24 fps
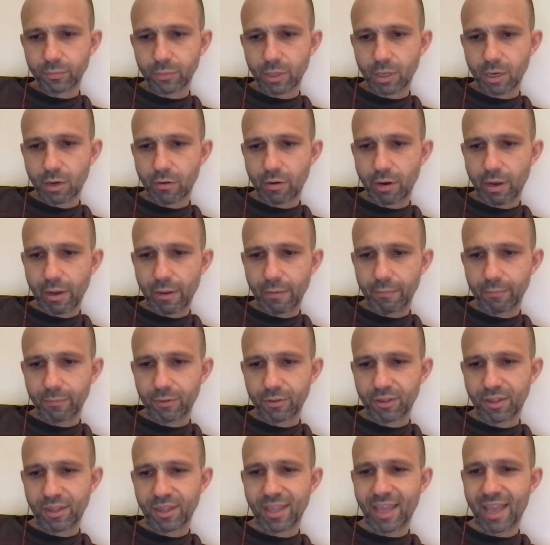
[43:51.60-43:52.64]
All right.
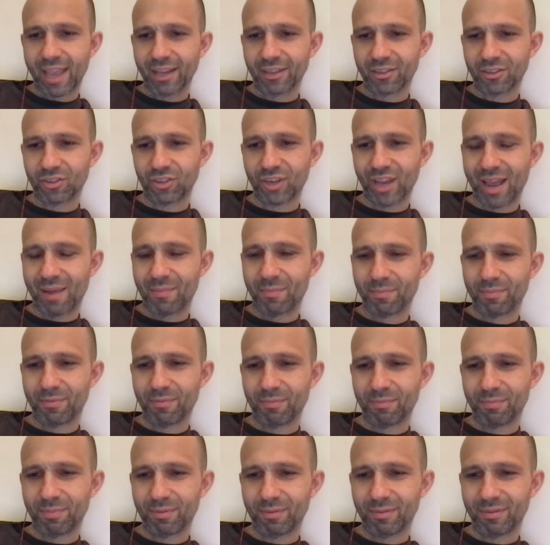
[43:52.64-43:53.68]
Thanks, Chad.
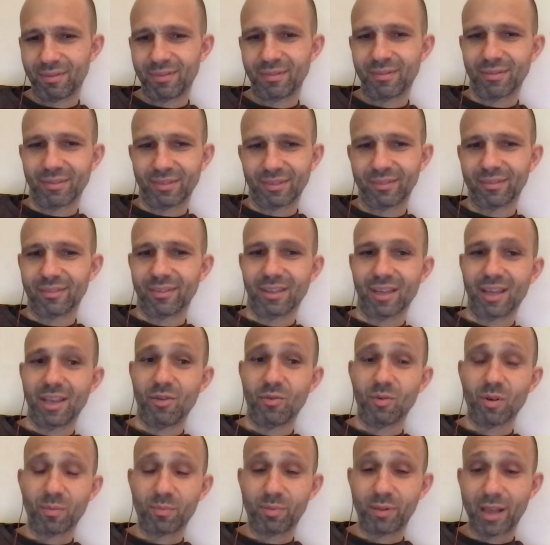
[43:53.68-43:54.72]
Yeah,
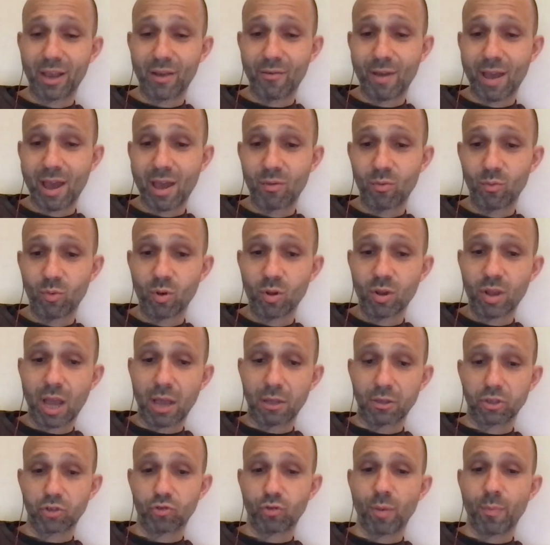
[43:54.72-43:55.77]
you want to play around?
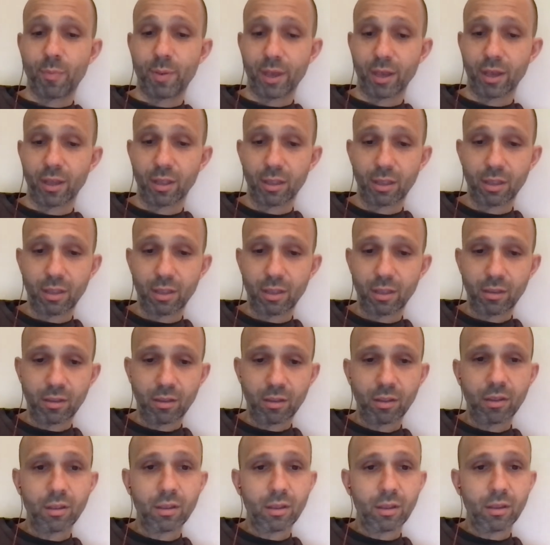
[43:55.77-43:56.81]
I'll strip you.
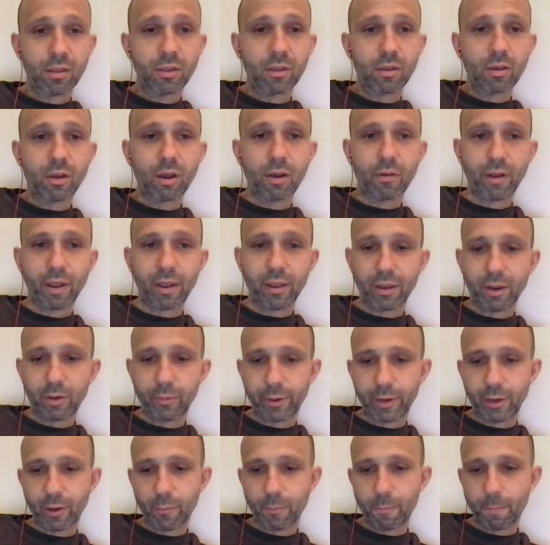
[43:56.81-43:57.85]
All right, here
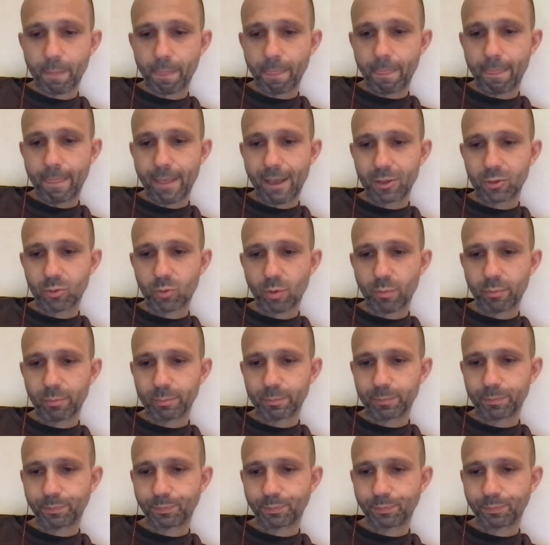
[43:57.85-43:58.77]
we go. Next one.